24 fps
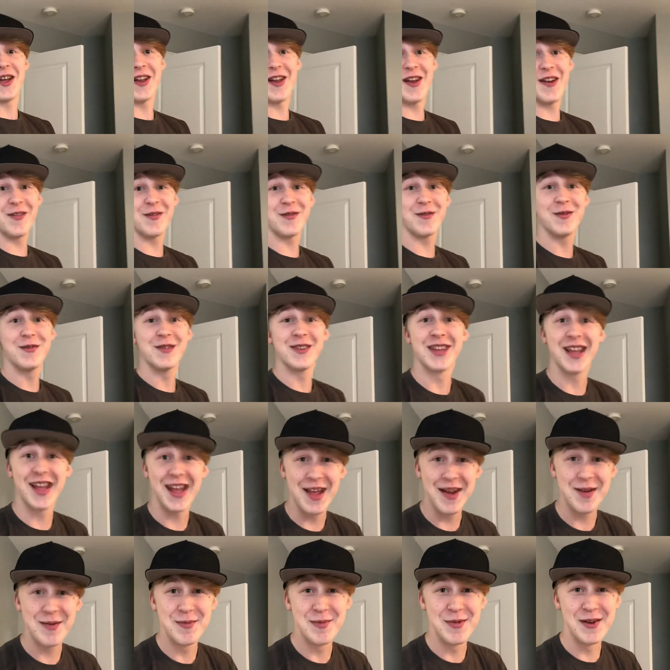out to
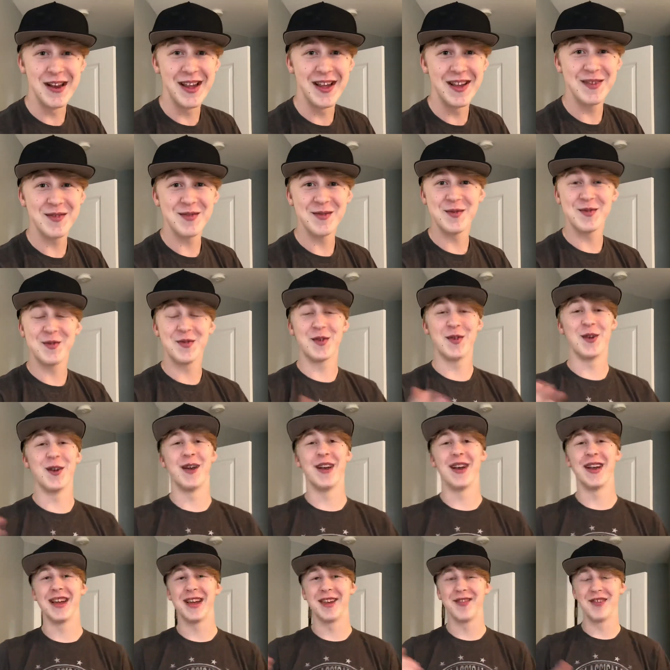Hannah Burnett
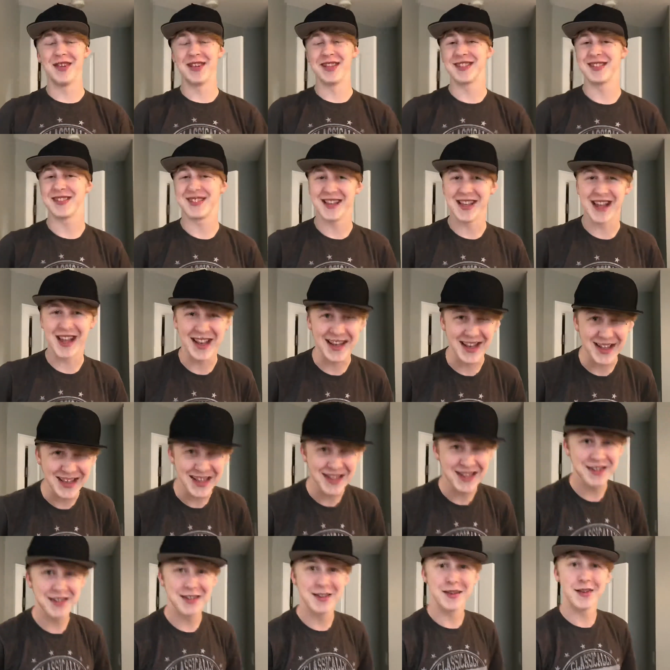for giving us the
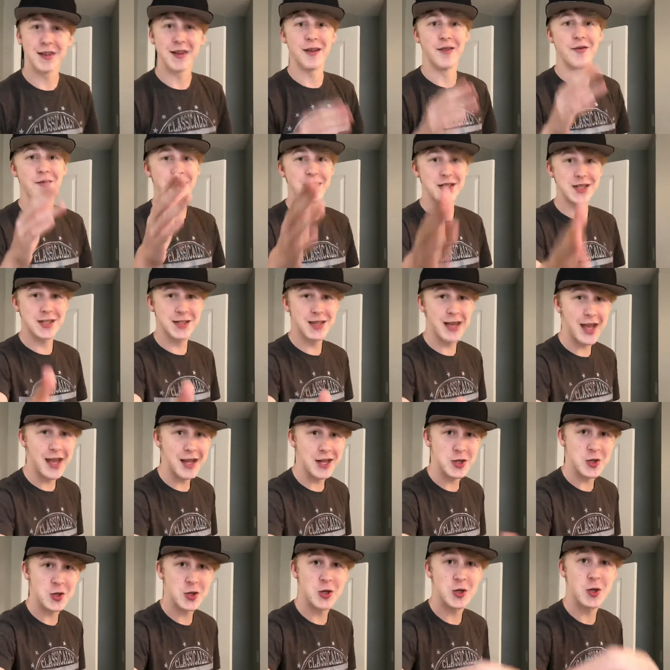idea of this
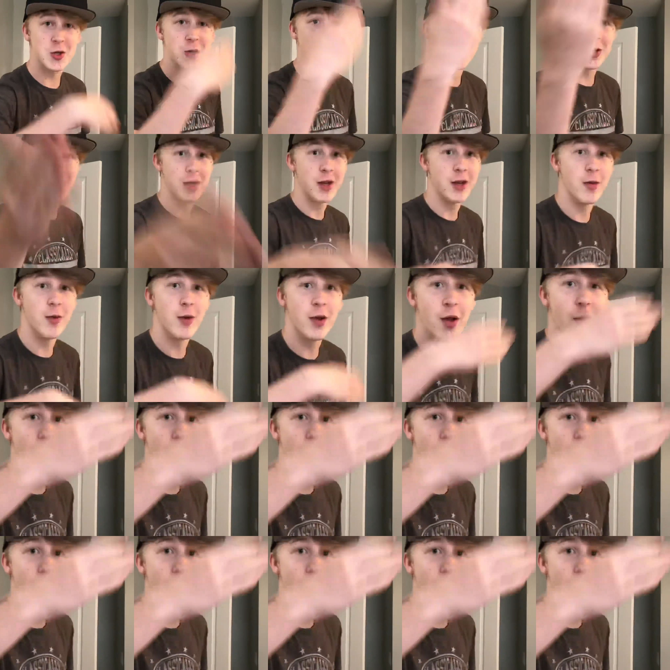sketch. Here we go.